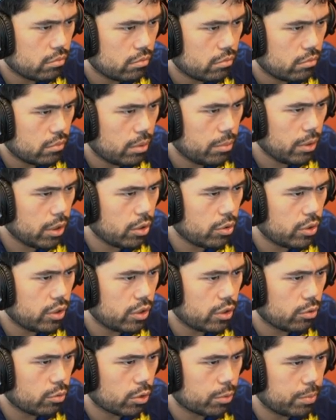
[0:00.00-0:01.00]
gonna go
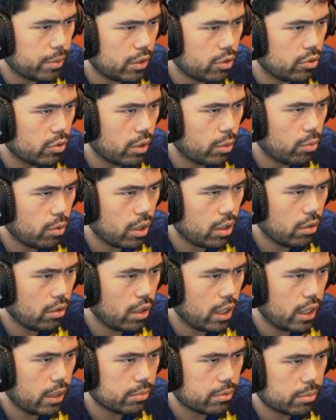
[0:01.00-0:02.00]
here in Rook B2. I want to
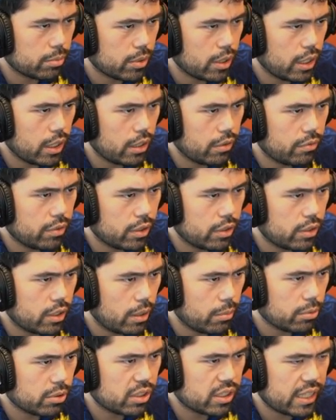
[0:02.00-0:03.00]
line up some kind of a
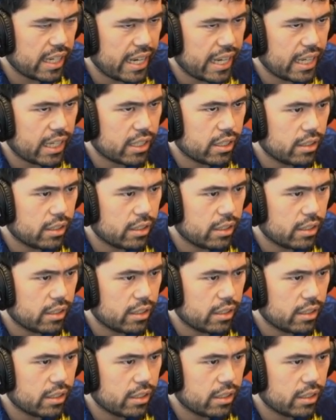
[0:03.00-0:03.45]
double stack.